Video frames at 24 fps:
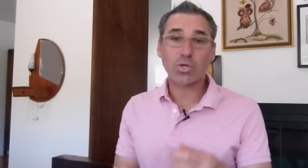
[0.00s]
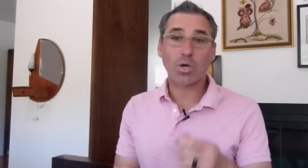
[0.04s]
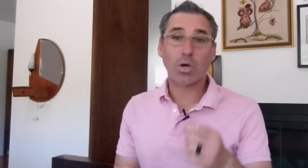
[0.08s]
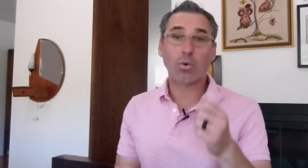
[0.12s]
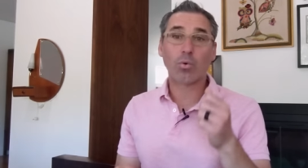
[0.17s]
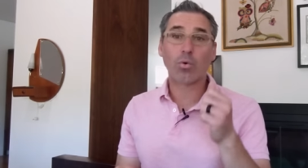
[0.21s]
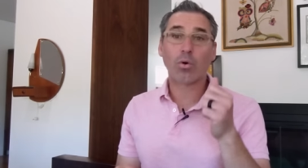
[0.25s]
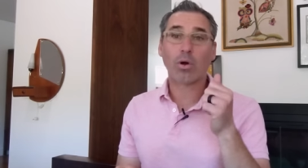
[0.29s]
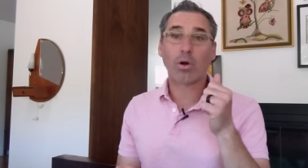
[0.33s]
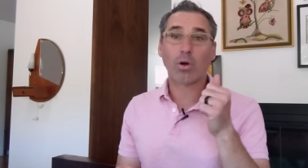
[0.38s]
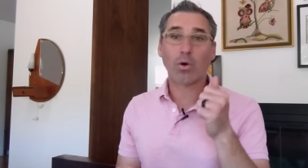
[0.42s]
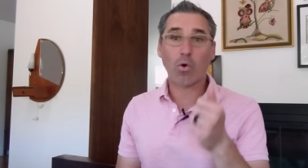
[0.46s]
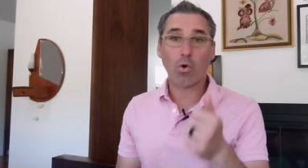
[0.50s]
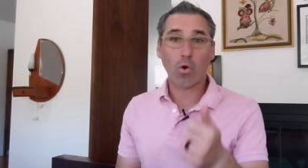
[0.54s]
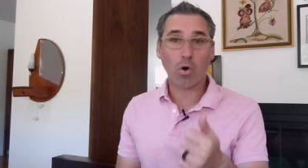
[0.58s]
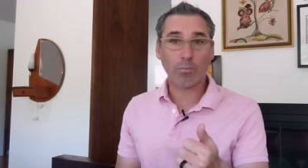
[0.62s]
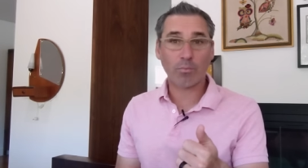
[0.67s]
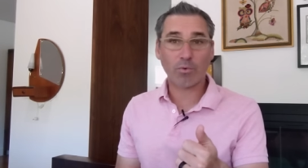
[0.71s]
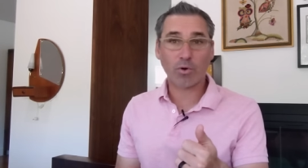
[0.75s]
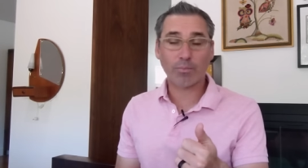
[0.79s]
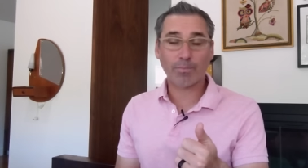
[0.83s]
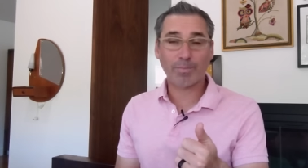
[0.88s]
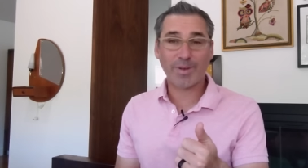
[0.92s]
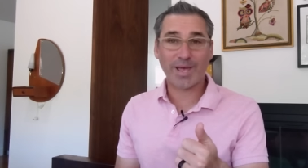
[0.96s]
So
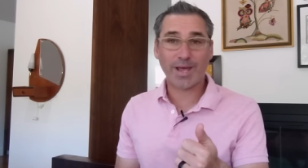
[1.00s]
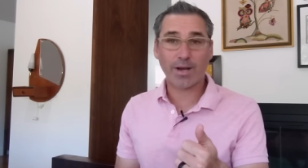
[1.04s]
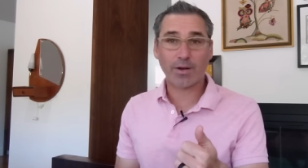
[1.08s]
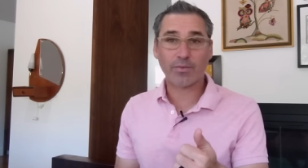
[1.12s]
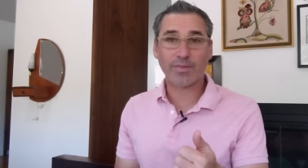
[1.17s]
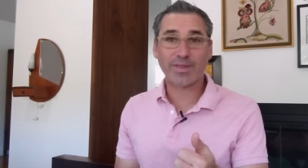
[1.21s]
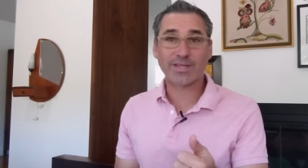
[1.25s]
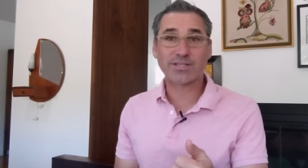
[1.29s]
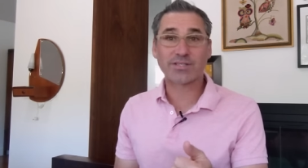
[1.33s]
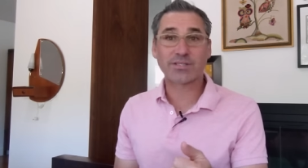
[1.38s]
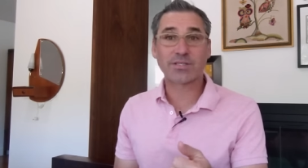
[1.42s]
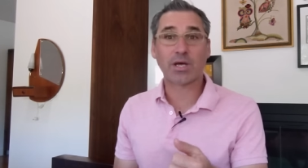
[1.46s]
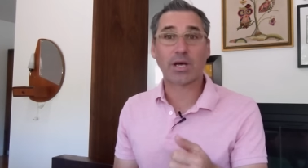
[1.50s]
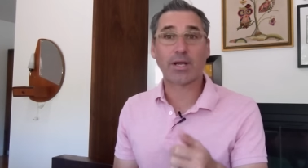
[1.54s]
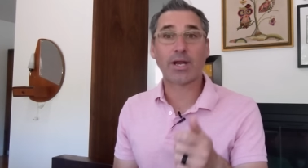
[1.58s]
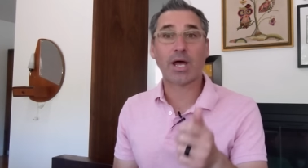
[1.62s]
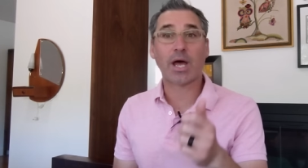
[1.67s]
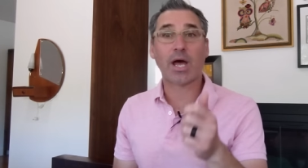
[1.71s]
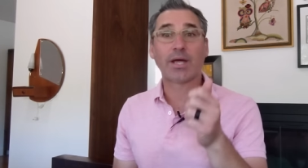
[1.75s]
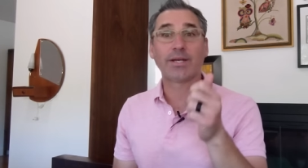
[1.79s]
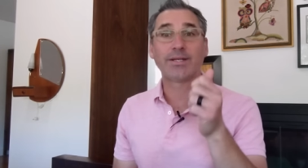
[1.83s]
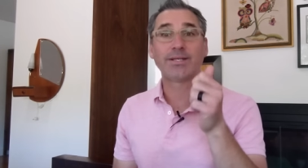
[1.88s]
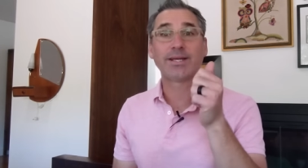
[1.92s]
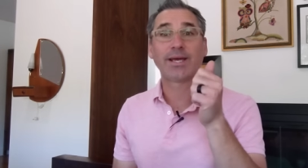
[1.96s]
hormone panel that's done
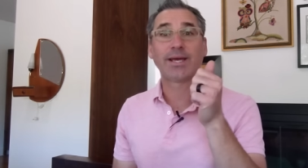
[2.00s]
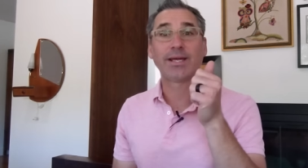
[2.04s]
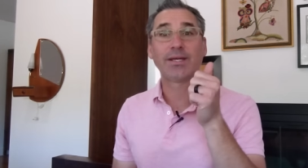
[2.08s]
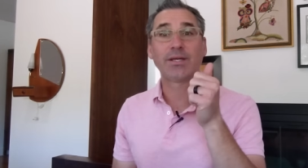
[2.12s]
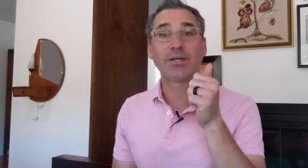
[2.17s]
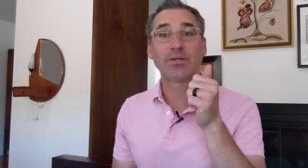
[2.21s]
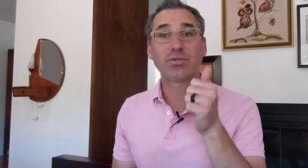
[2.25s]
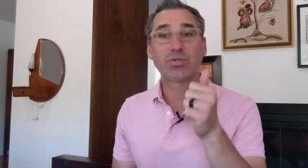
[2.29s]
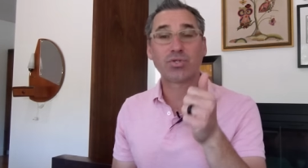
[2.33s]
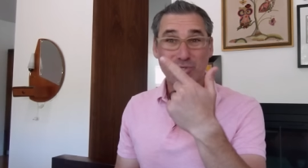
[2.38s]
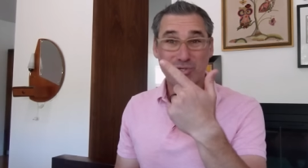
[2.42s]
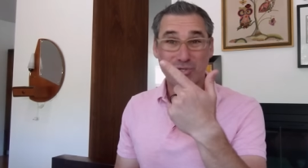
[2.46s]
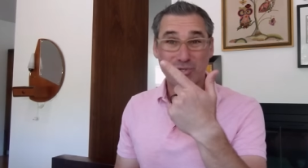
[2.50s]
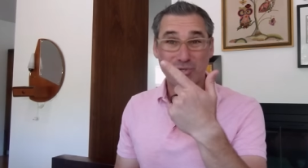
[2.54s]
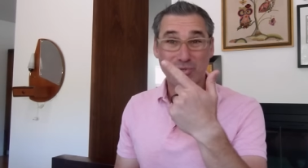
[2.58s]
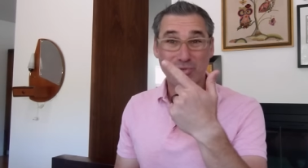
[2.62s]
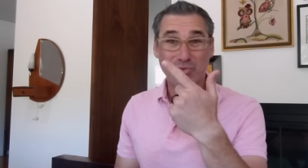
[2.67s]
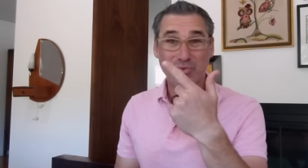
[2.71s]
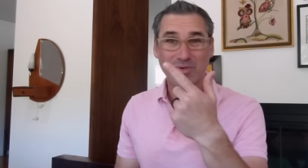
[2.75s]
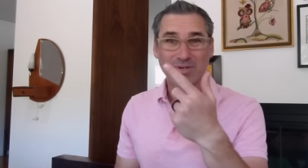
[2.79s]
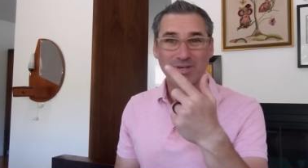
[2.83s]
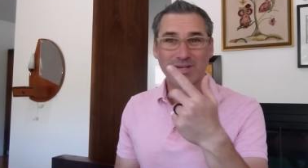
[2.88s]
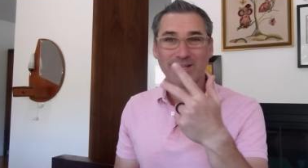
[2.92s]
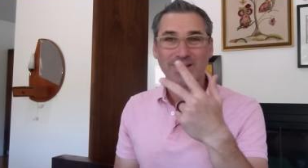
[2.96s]
on day
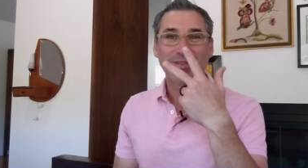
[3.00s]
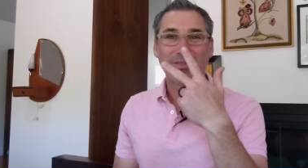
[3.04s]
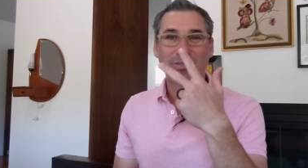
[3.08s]
2,